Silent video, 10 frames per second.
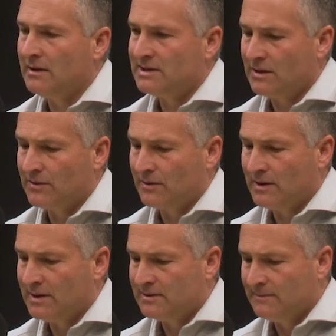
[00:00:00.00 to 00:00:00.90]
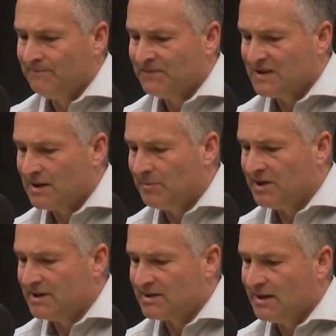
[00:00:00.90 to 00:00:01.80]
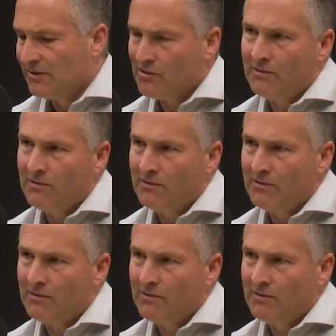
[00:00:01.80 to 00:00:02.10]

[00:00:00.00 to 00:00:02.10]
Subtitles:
these other companies, they're